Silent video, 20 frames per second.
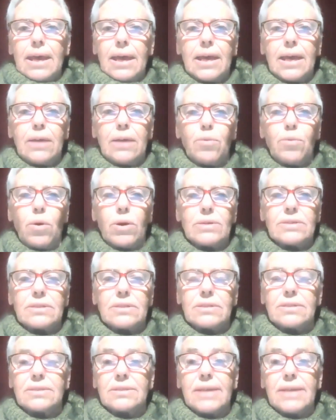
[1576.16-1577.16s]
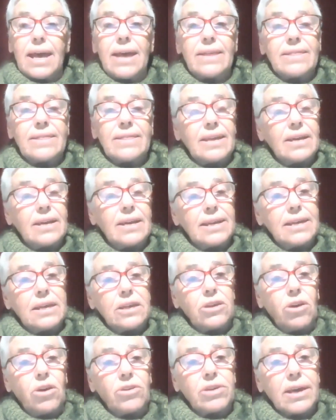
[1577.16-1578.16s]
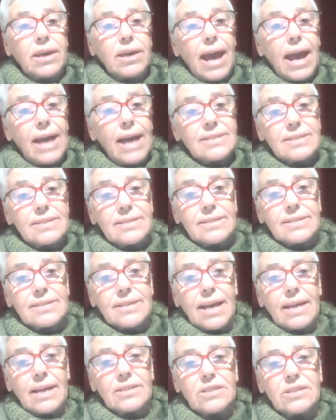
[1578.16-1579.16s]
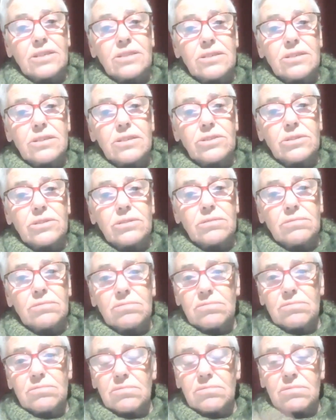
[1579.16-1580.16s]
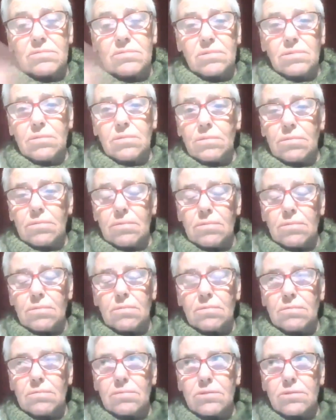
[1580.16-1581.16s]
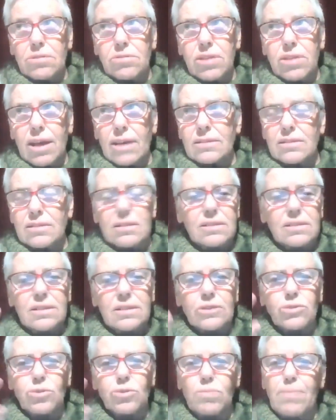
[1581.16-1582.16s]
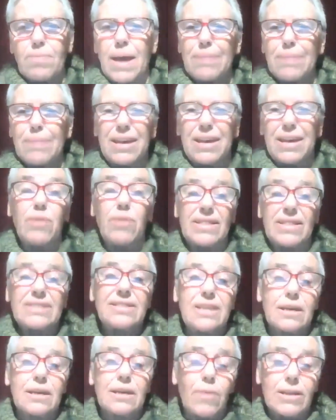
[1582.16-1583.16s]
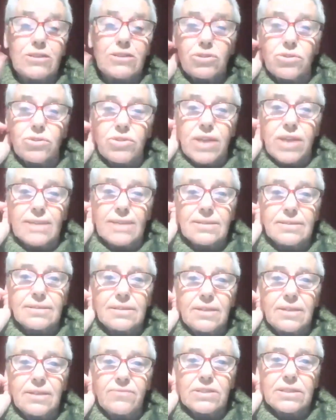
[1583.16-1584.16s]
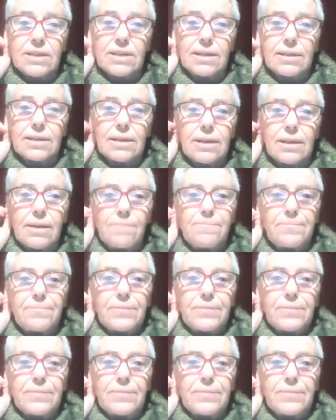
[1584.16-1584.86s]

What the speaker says: He was at the Yogyakarta discussions in 2006, or maybe anyway, the second one's 2017,